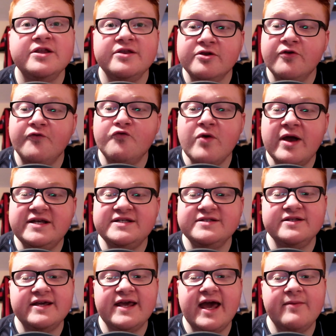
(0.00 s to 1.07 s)
They love
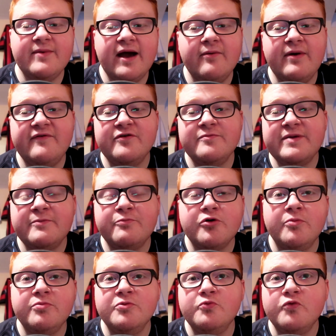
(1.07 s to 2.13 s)
raising the game. However, a big
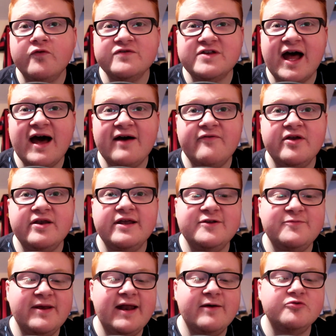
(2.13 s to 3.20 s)
problem Wolves are having
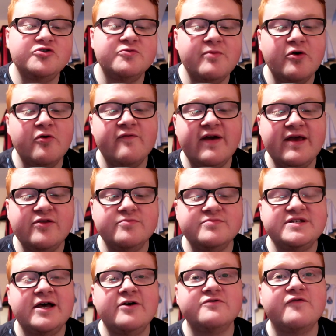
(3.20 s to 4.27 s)
is being able to motivate
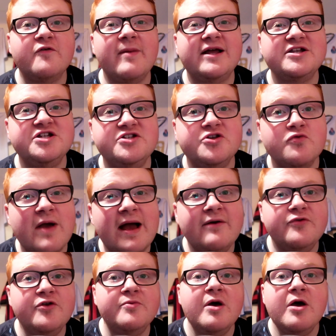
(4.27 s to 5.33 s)
themselves for matches
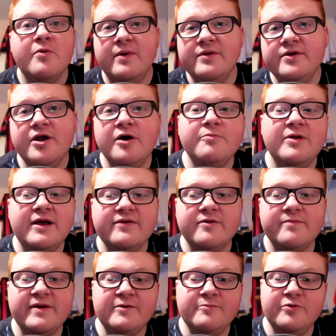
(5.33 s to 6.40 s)
around them when they're not playing
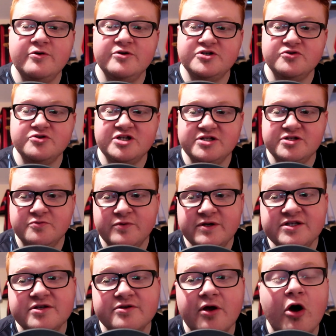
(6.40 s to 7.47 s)
the big boys, such as a
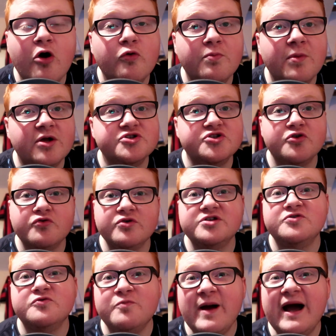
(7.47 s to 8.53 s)
recent home loss to
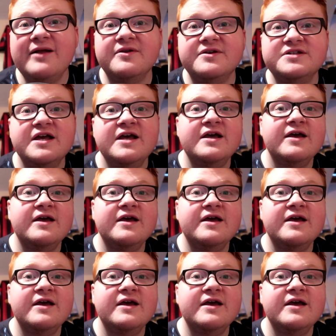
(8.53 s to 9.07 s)
Crystal Palace.